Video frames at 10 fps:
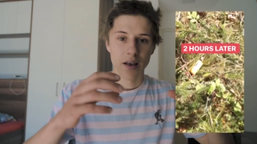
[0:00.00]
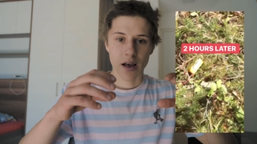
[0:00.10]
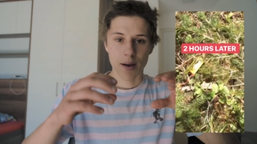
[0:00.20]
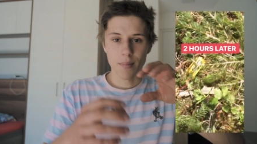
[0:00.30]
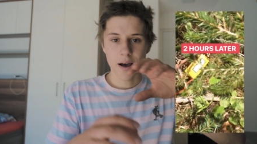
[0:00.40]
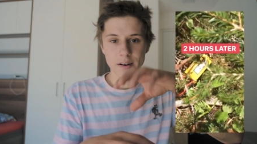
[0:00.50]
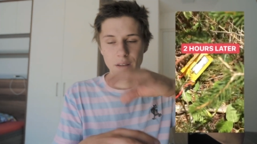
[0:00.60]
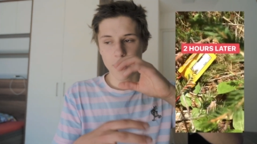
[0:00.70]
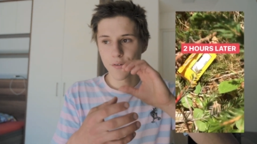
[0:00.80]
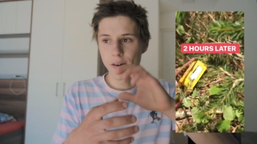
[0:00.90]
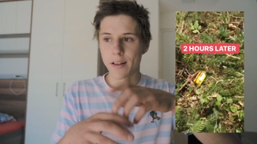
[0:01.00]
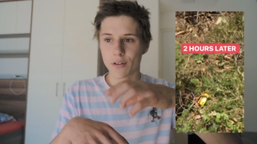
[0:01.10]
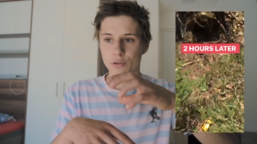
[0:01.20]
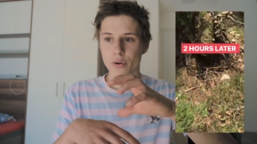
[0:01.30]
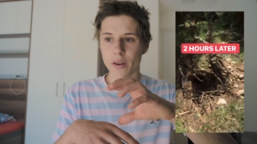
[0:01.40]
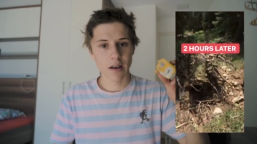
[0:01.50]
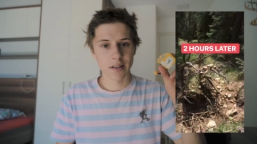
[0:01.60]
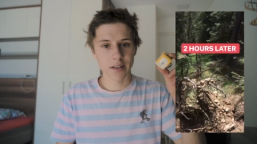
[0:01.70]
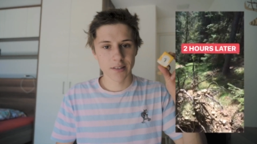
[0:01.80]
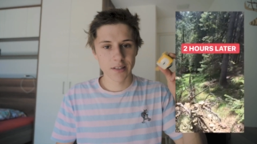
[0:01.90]
um, underneath a little tree
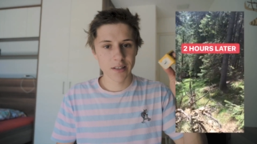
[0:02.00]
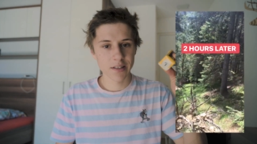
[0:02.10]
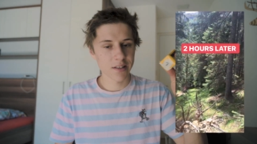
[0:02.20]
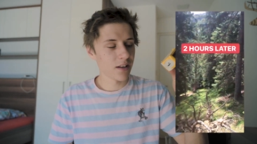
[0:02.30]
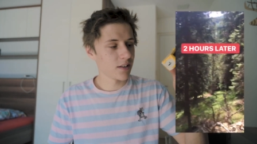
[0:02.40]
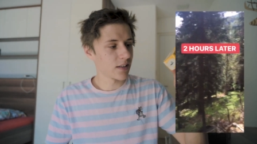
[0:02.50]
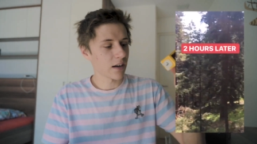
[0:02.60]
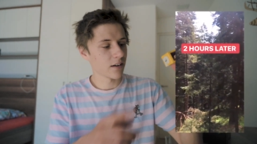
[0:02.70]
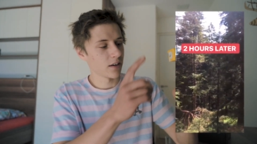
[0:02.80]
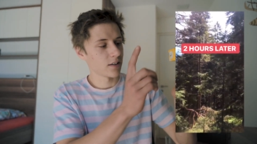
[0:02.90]
and I see this little sucker,